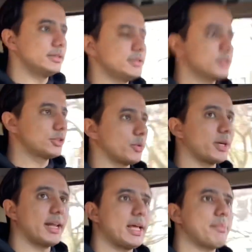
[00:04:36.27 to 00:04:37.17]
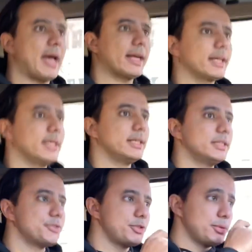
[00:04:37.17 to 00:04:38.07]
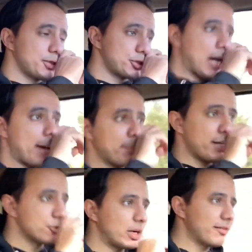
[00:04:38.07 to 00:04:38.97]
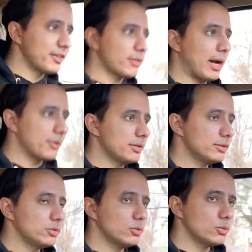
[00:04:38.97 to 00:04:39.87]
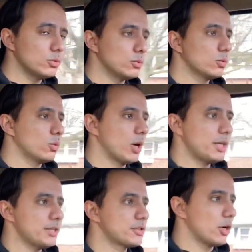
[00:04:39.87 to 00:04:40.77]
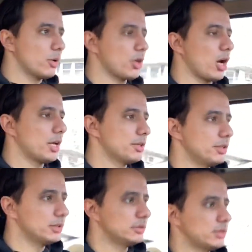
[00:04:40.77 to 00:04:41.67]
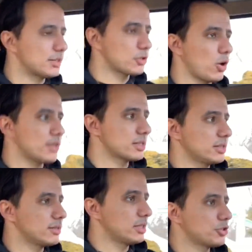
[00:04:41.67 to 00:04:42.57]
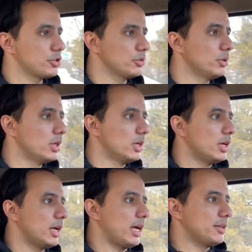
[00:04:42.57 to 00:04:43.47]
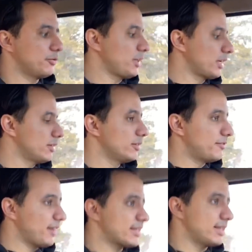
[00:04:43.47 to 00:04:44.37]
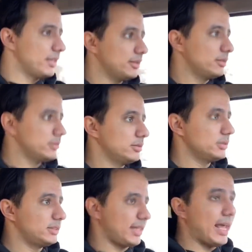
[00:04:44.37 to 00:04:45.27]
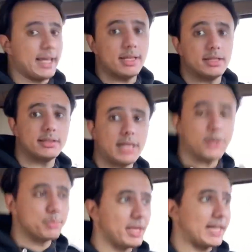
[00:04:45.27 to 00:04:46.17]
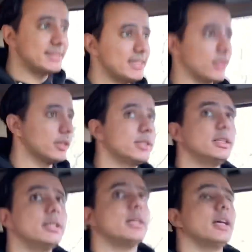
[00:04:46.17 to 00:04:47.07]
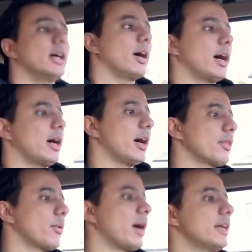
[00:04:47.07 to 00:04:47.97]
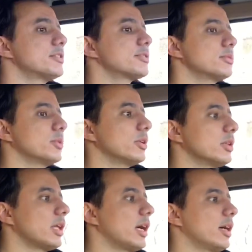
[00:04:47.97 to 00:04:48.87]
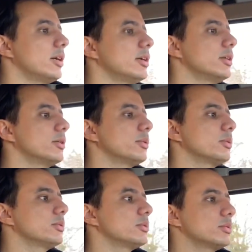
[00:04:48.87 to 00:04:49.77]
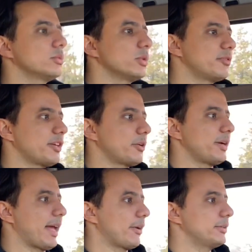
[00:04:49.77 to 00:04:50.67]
So we're gonna head back to the shop and try to figure out what is going on that's causing this issue, and if we can fix it today, that would be ideal. Otherwise, we'll figure it out.